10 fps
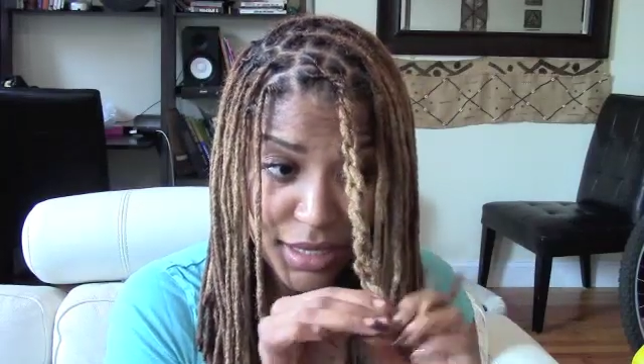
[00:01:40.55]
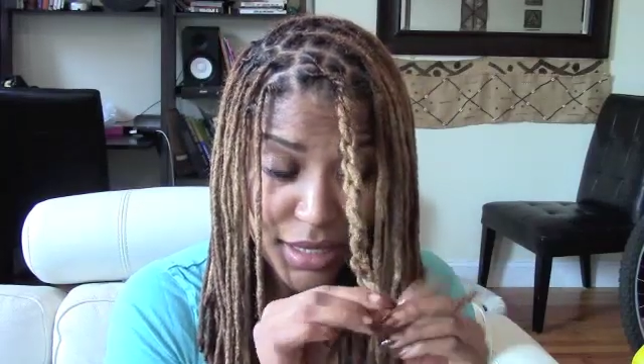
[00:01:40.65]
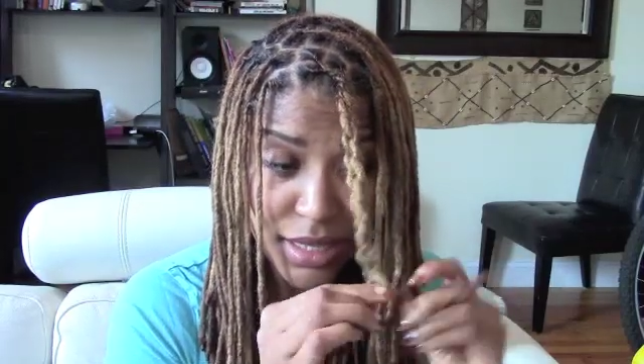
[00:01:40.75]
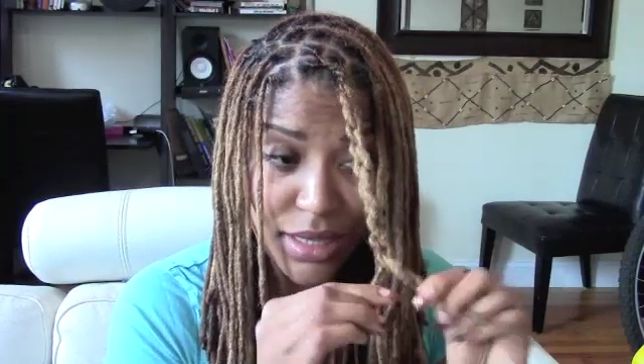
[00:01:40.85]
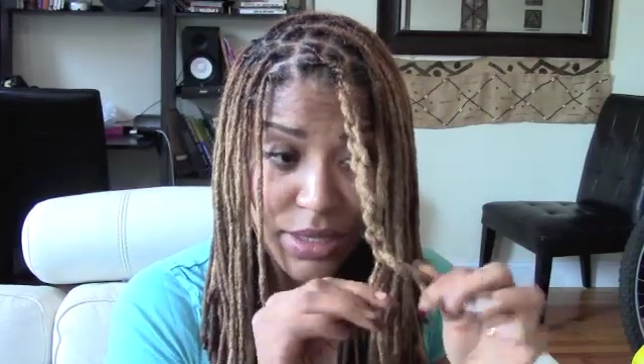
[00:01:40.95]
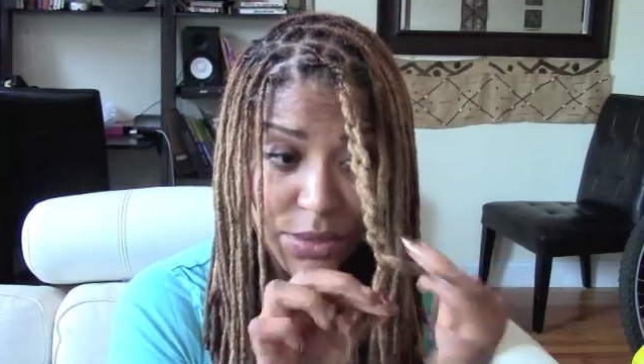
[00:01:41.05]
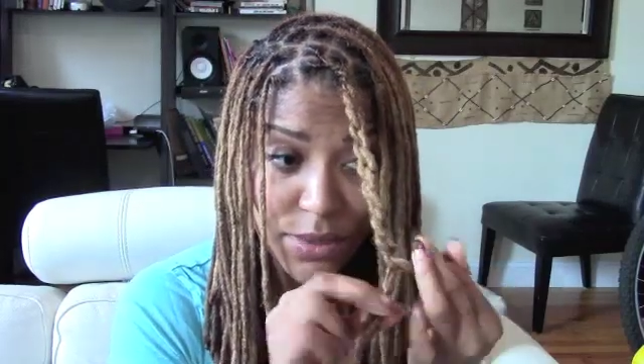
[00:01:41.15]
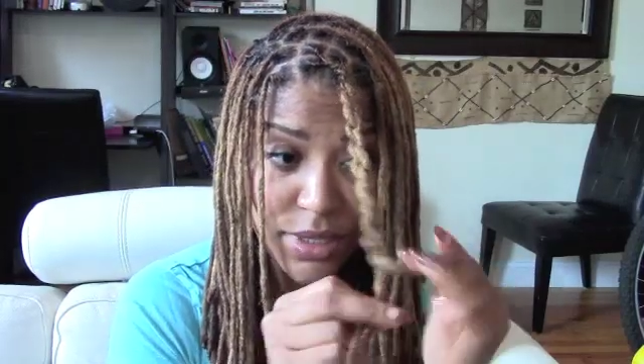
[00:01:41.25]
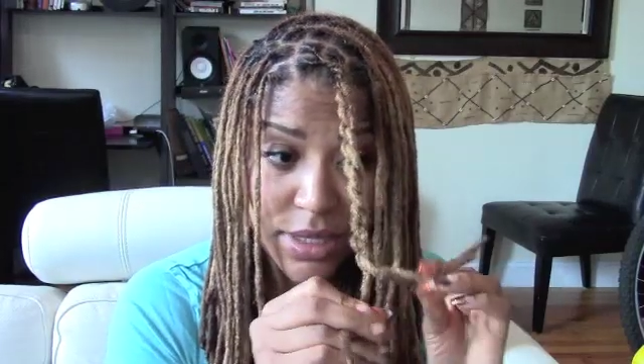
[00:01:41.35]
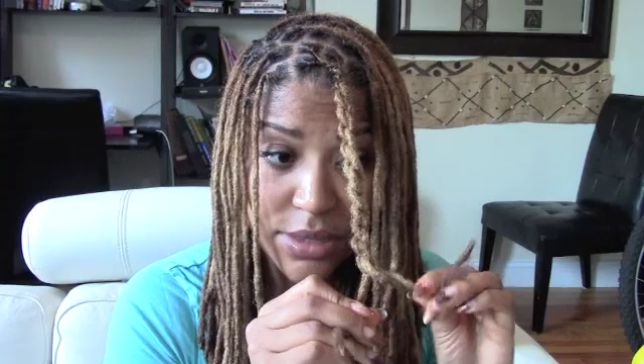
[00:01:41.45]
and then
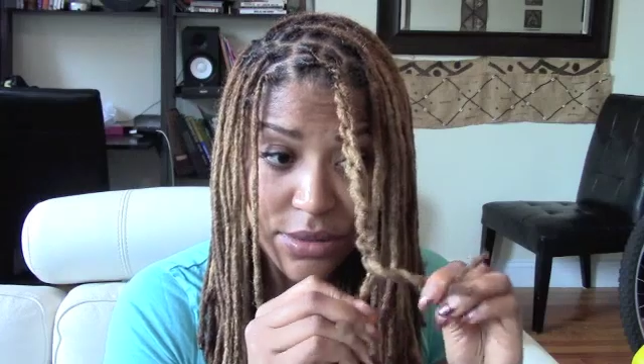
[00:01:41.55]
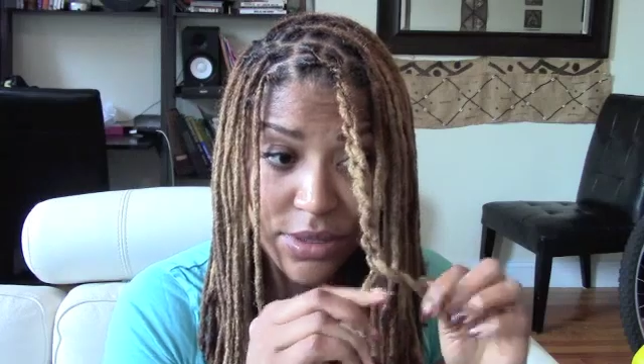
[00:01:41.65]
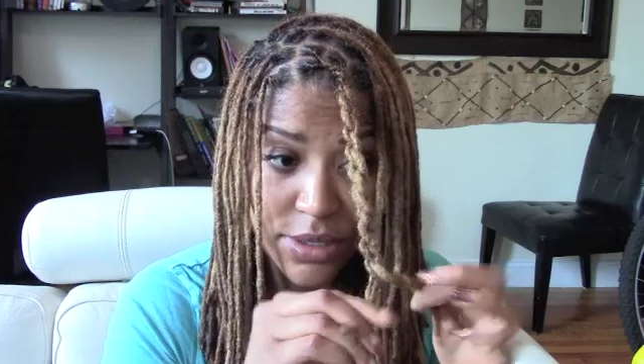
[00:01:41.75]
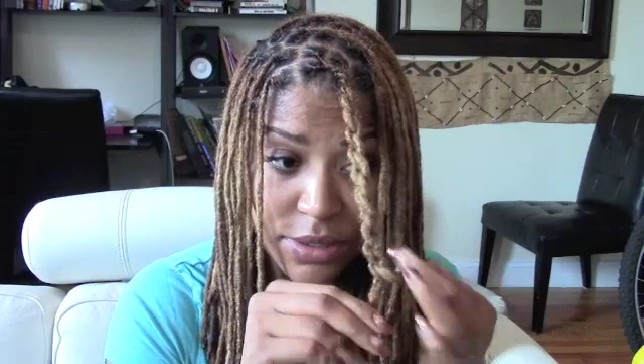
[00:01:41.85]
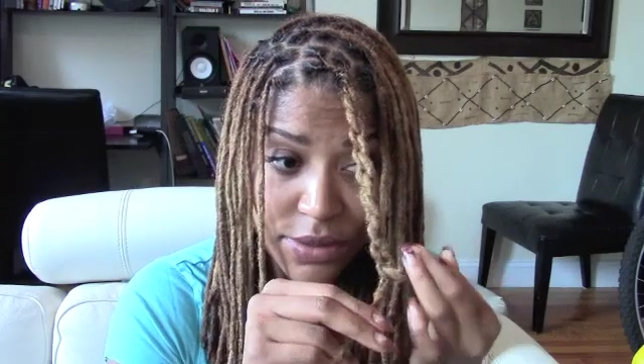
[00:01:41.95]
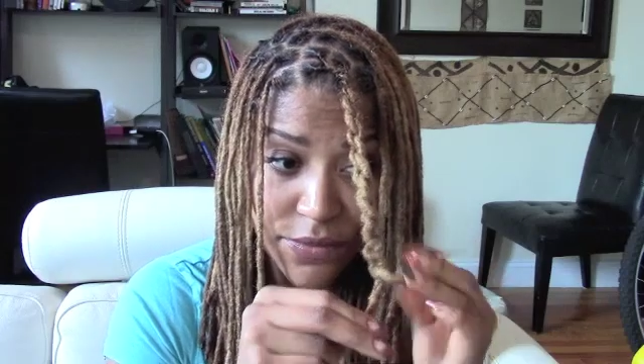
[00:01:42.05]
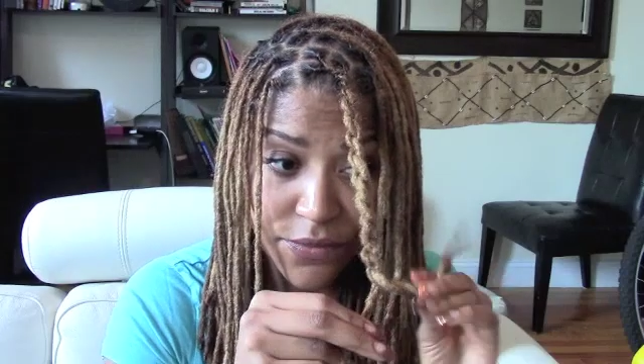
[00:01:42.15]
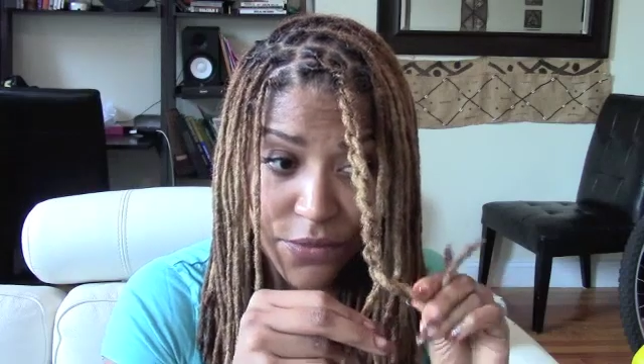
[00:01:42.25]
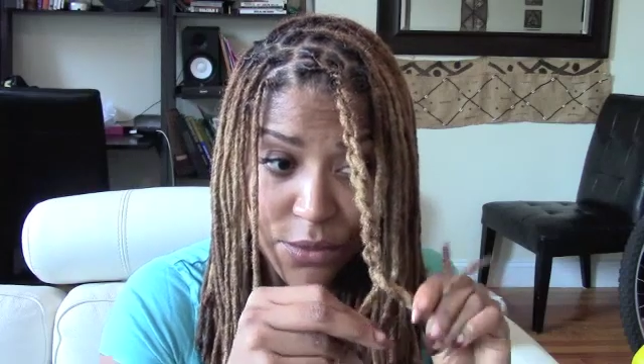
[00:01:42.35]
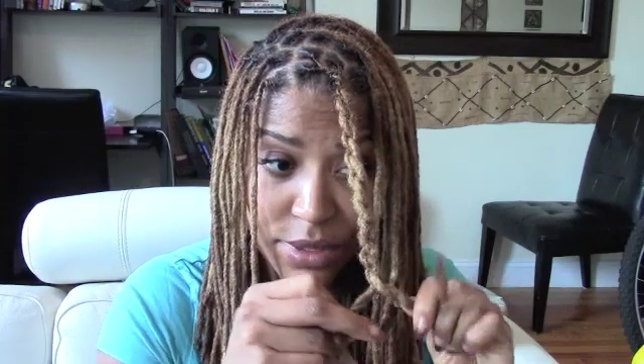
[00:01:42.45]
twisting those
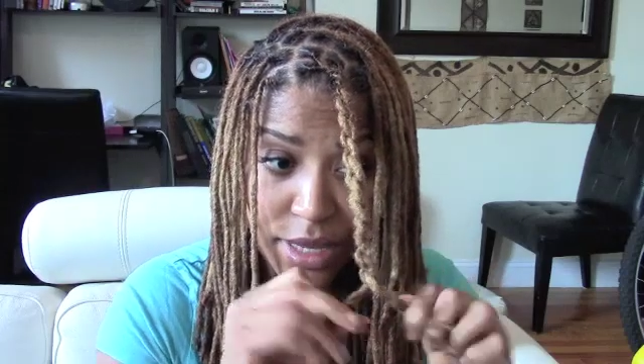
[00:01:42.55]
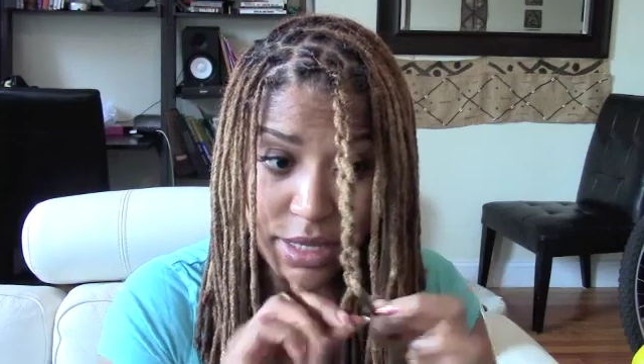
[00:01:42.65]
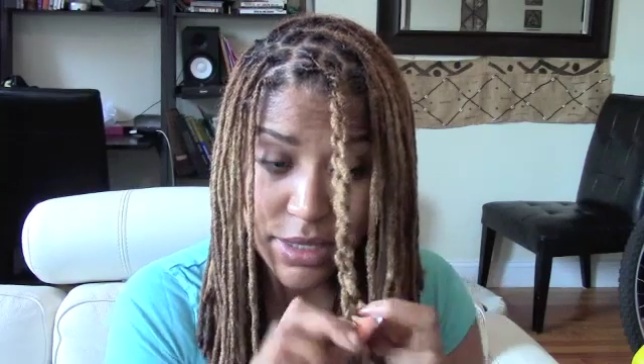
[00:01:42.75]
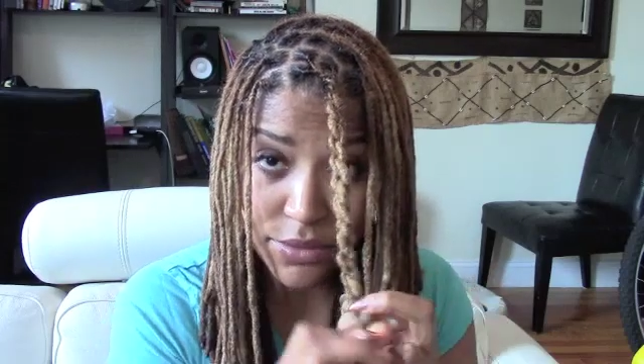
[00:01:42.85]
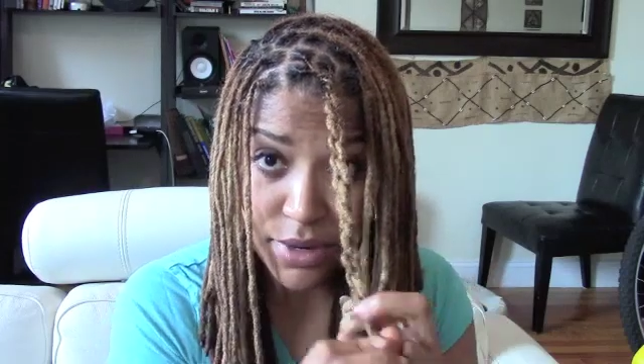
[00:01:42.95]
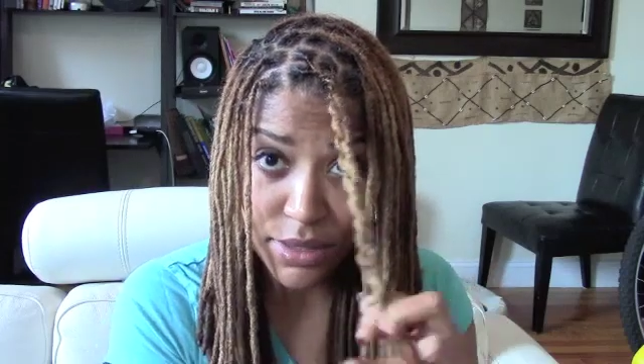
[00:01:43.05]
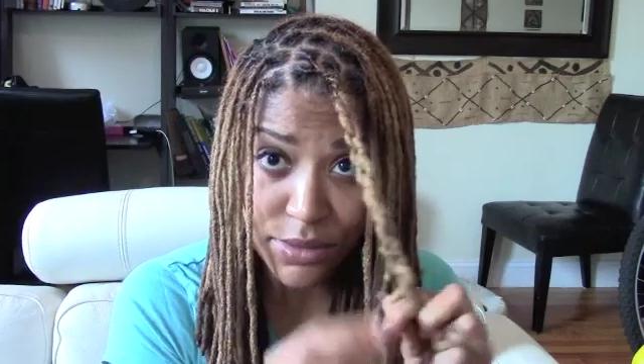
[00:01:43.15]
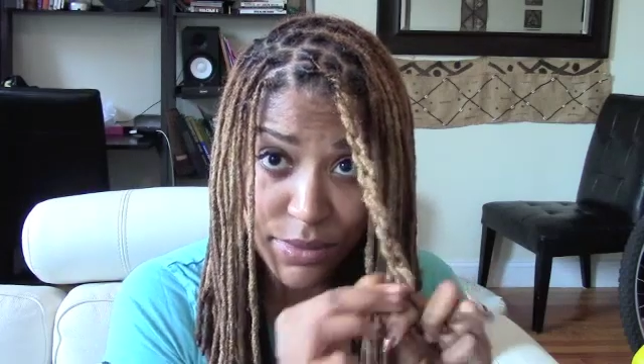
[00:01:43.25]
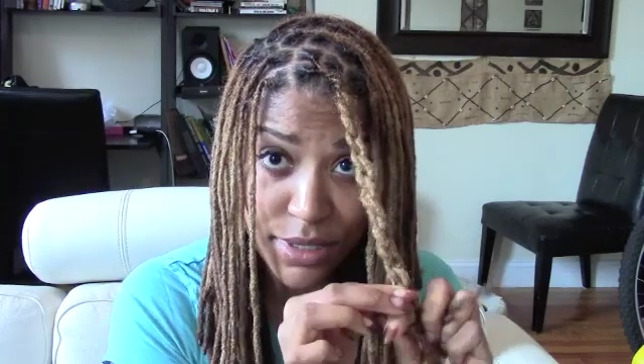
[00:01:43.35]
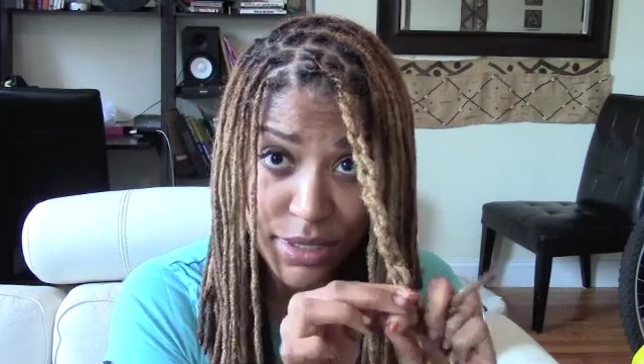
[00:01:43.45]
4 locks around
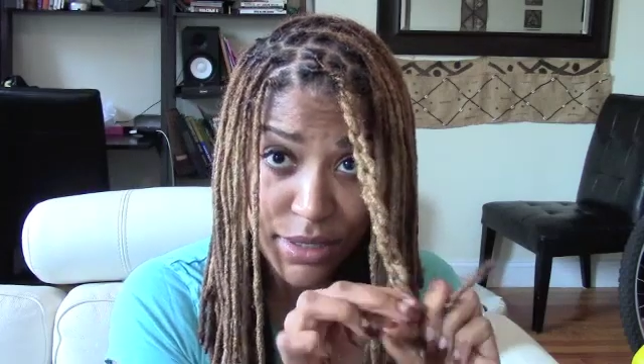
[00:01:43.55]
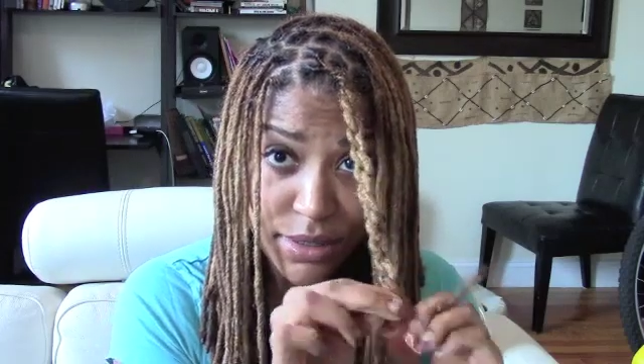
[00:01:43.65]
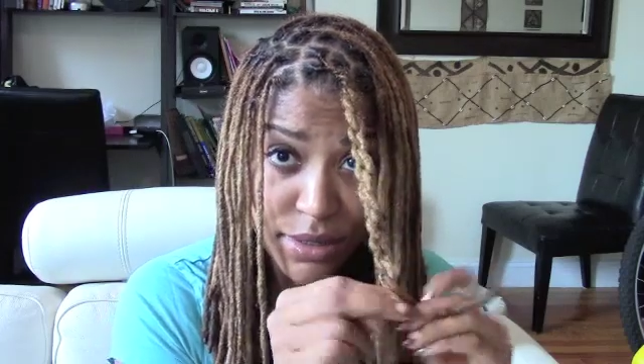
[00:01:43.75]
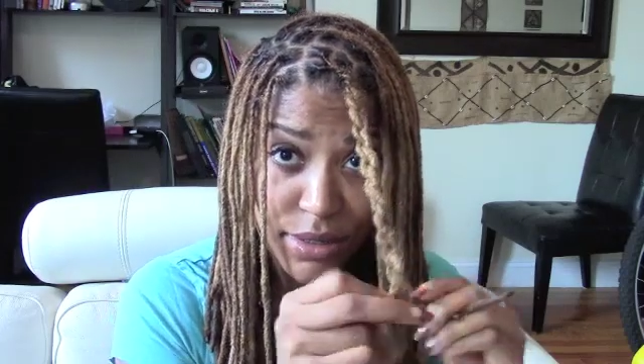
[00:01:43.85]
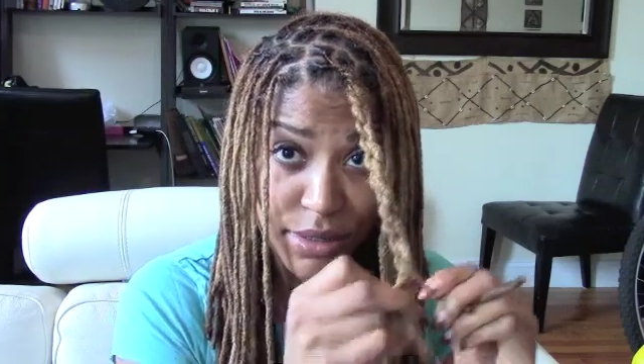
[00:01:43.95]
one another.